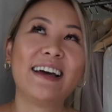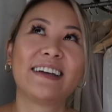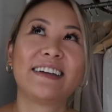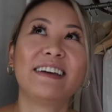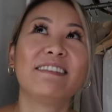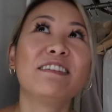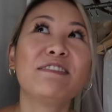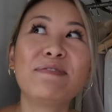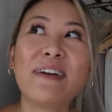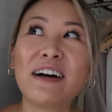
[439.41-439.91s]

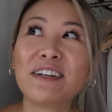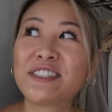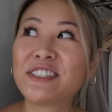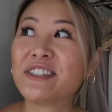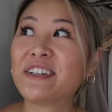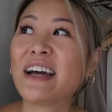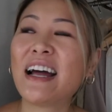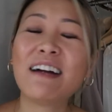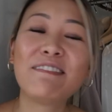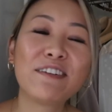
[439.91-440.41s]
give them out
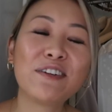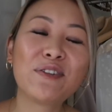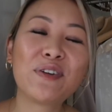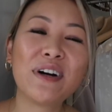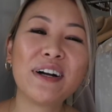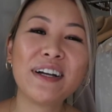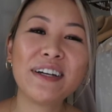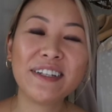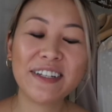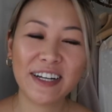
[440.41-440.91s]
to
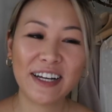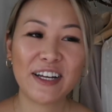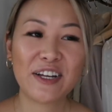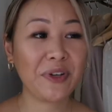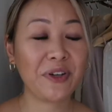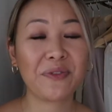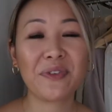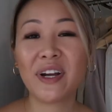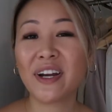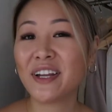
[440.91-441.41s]
everyone,
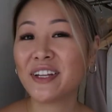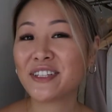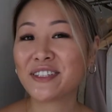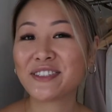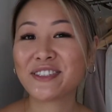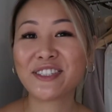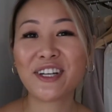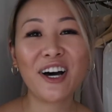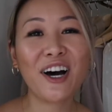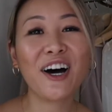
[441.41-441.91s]
be ready to
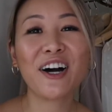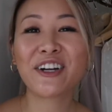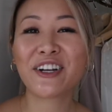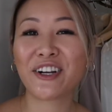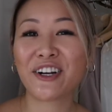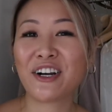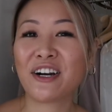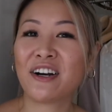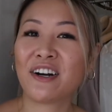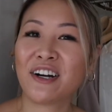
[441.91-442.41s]
talk
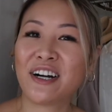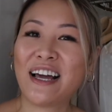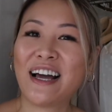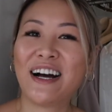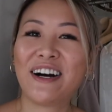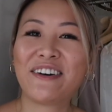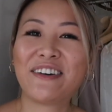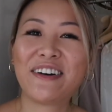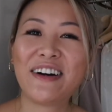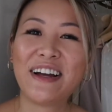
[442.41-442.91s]
your heart
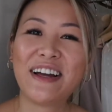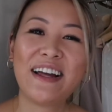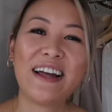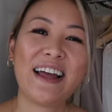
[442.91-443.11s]
out